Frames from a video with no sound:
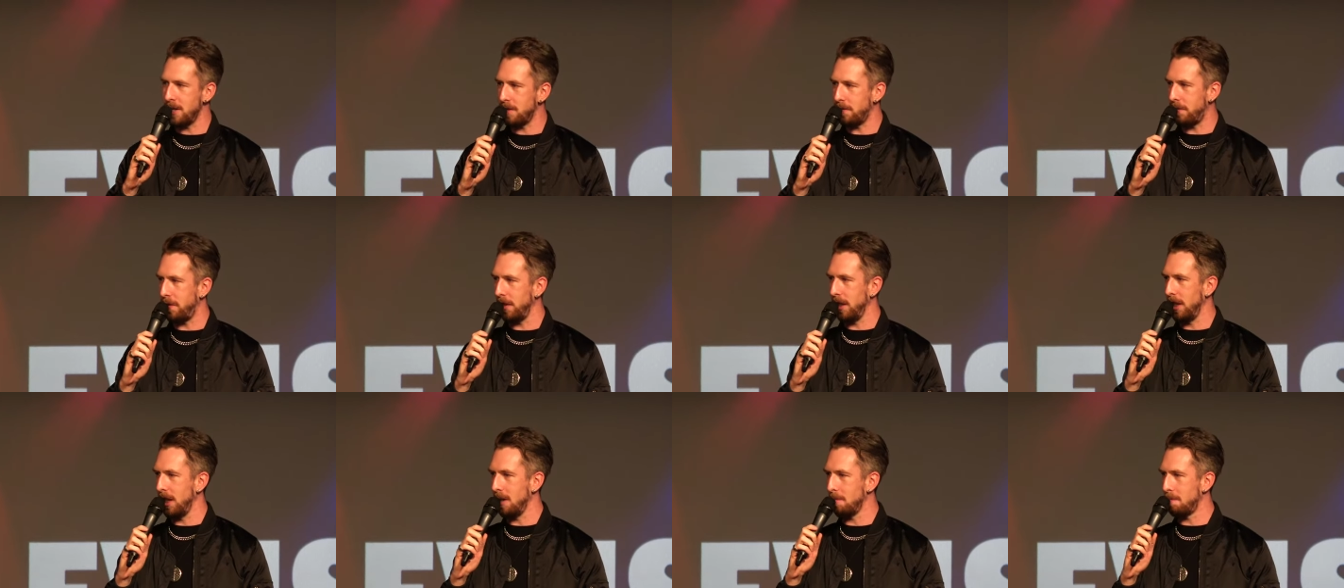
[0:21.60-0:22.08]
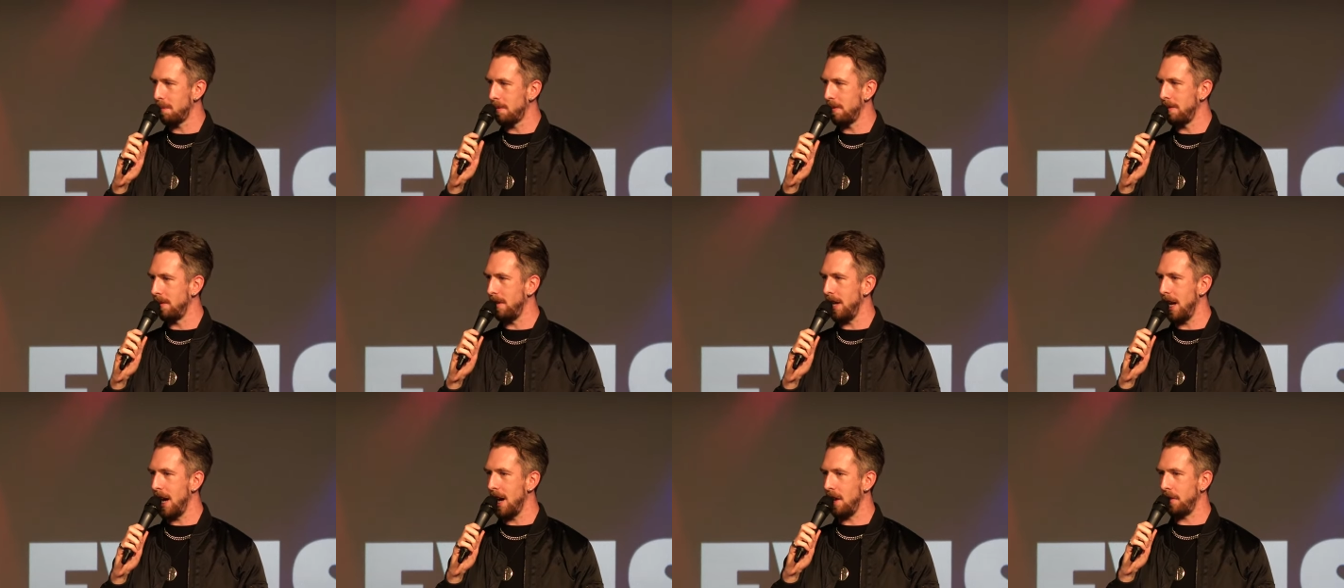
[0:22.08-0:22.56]
Prince
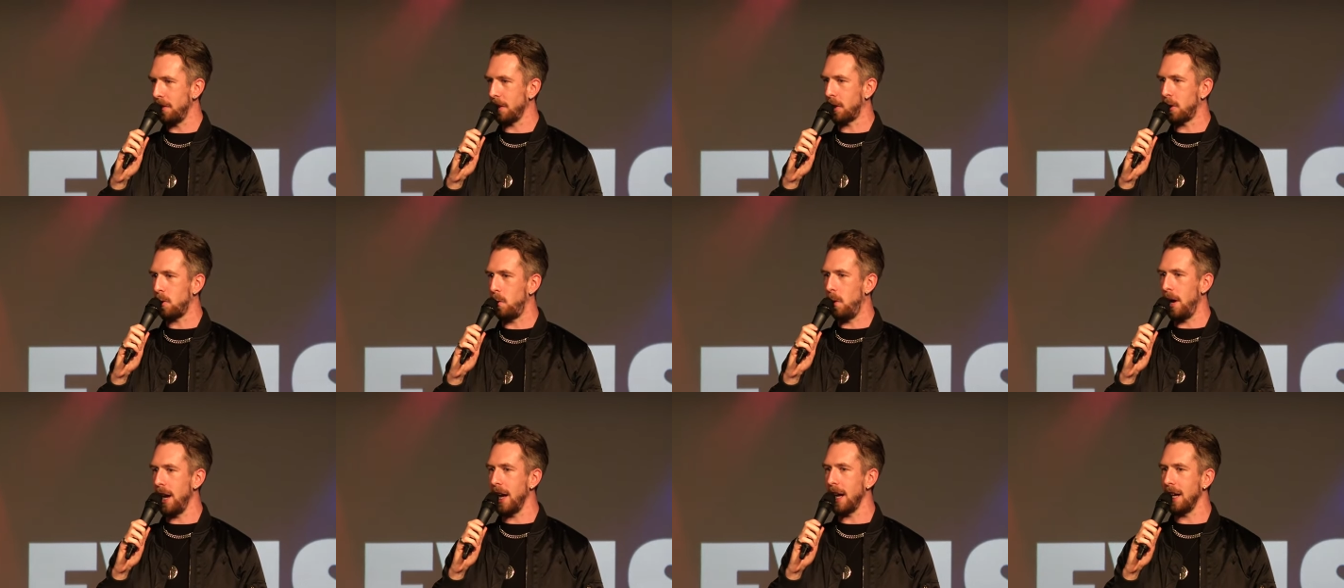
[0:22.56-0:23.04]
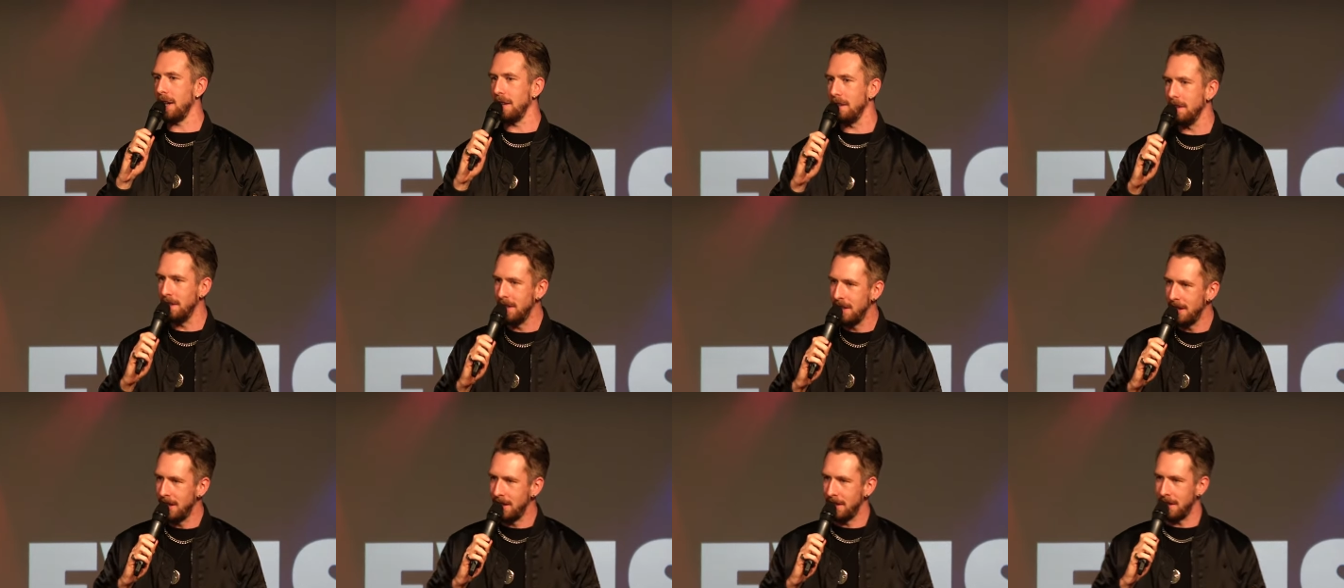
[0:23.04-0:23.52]
Philip, now the
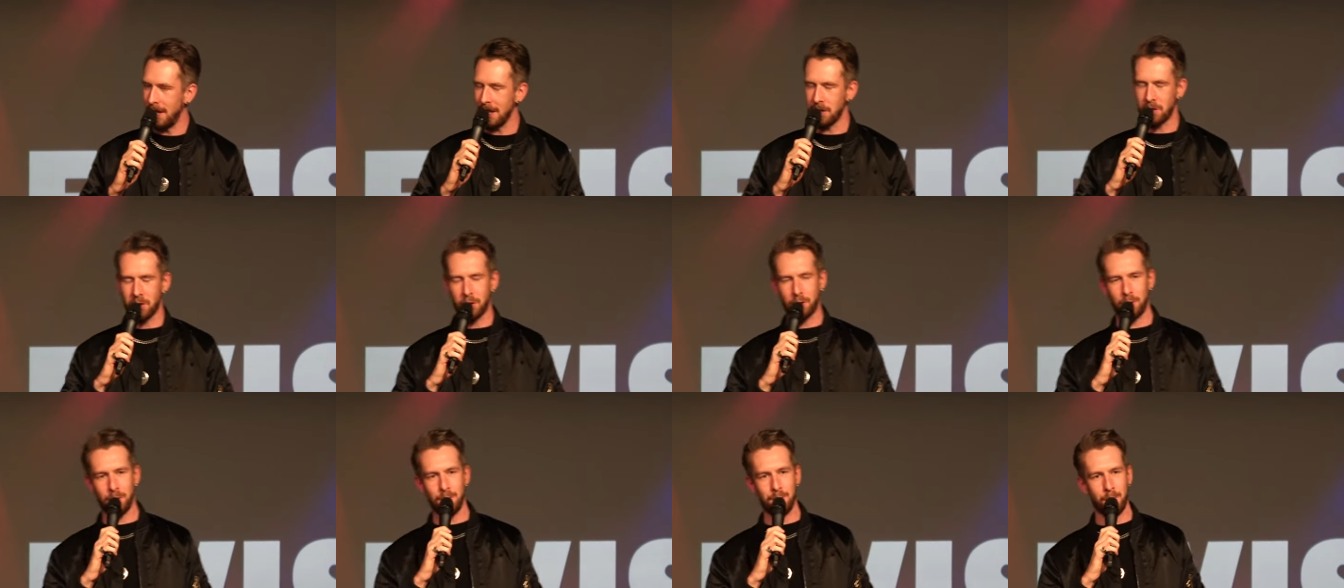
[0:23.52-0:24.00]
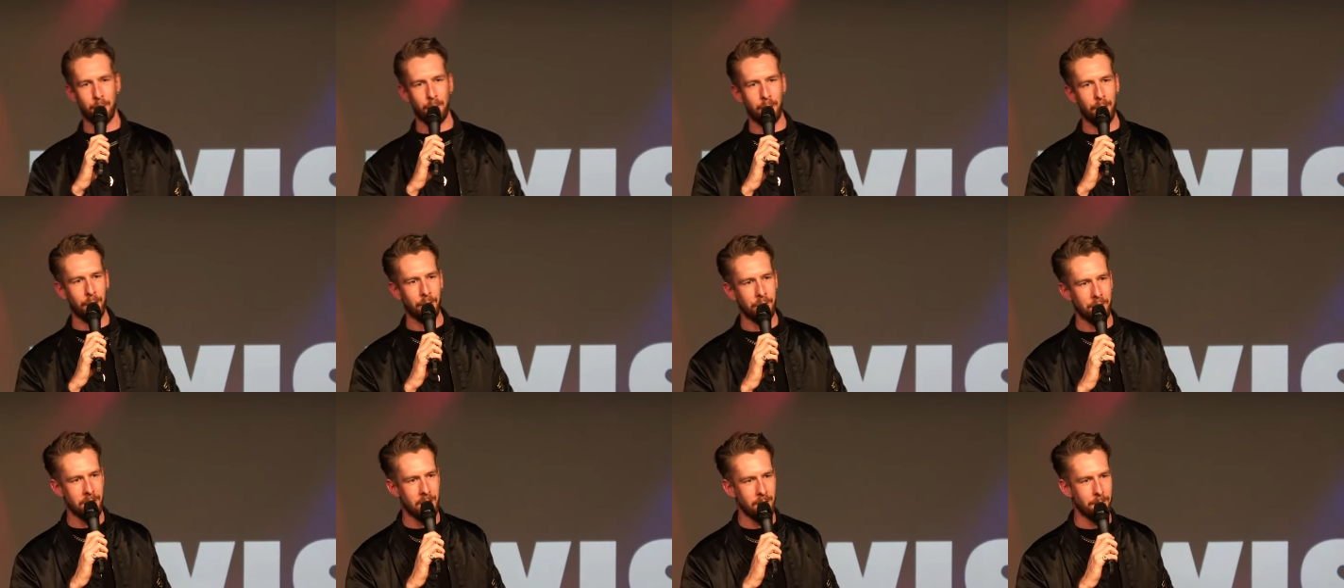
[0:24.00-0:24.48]
Queen. That's two
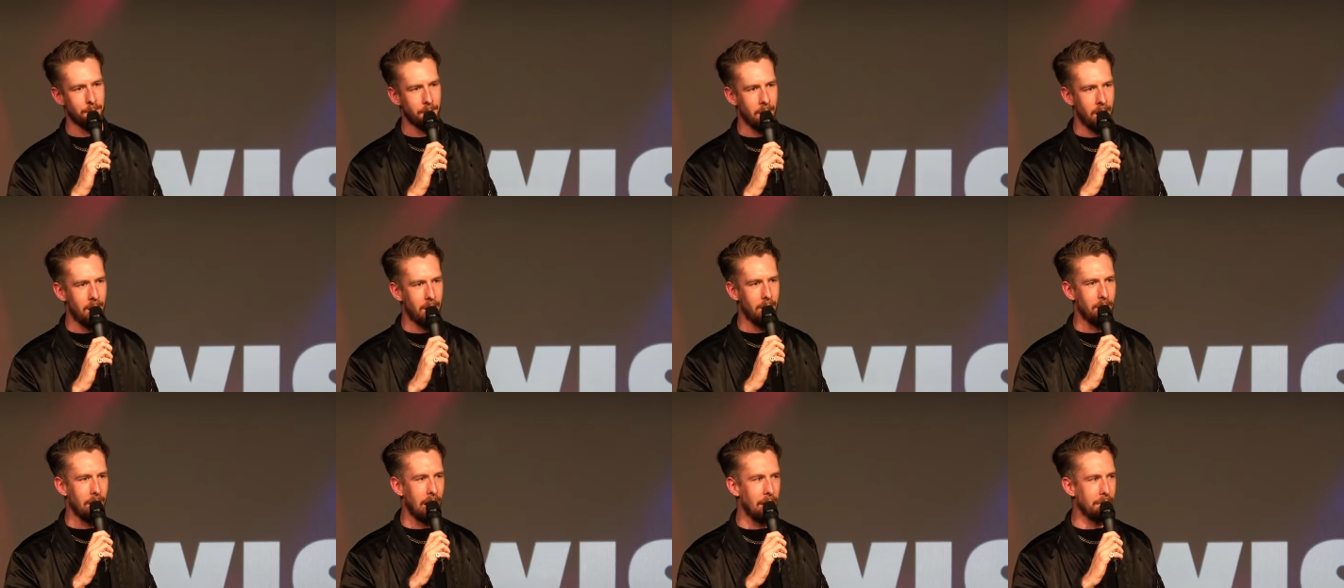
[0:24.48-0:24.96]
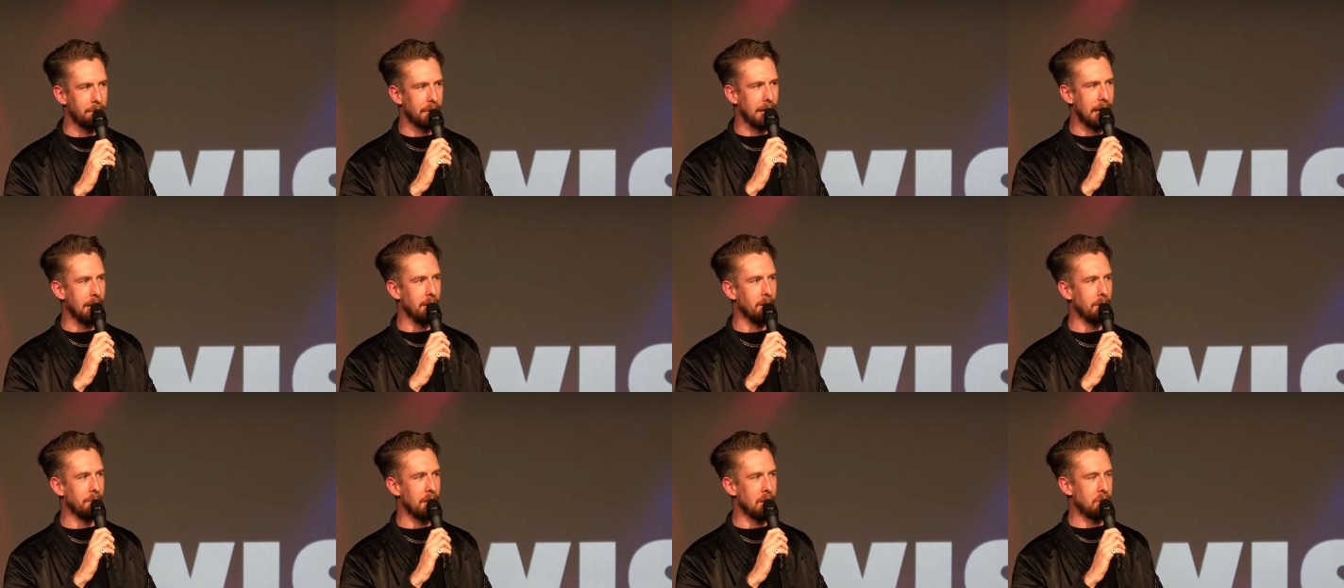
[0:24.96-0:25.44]
royals in a row I've
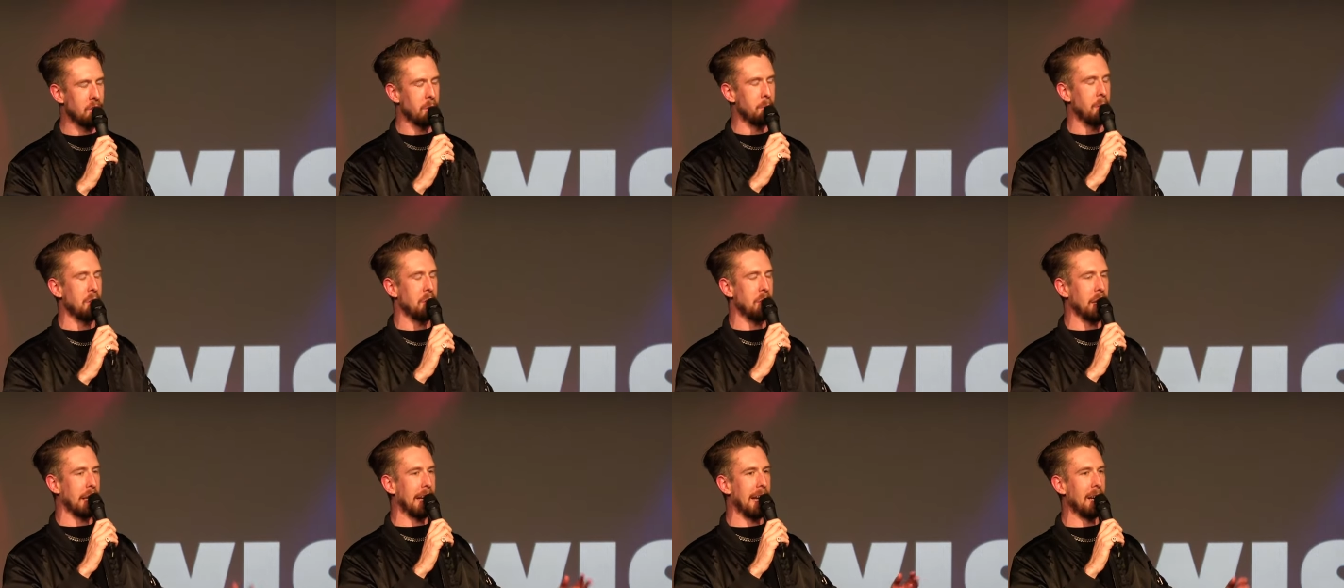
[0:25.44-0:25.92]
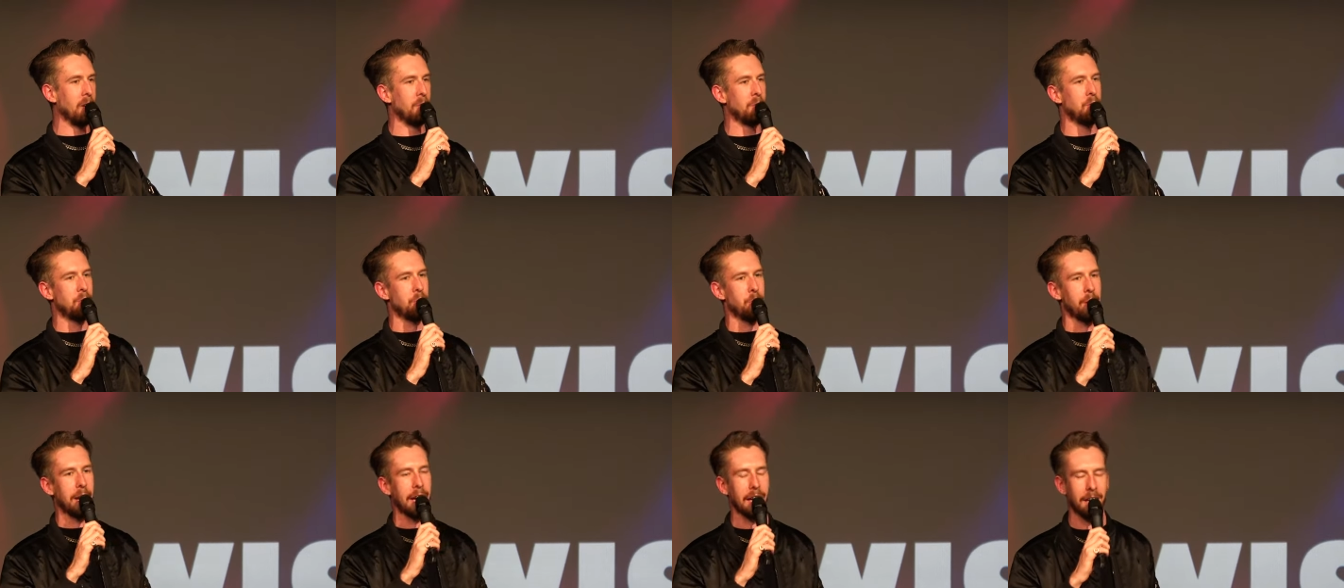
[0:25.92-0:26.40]
killed. That's almost a kill
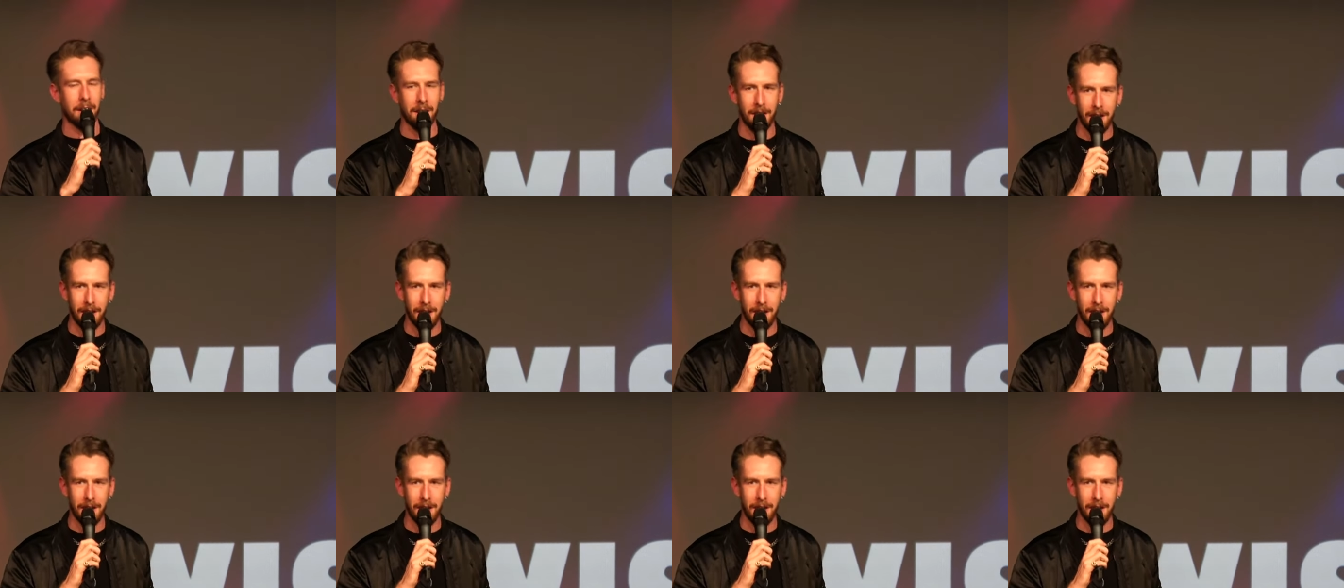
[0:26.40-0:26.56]
streak.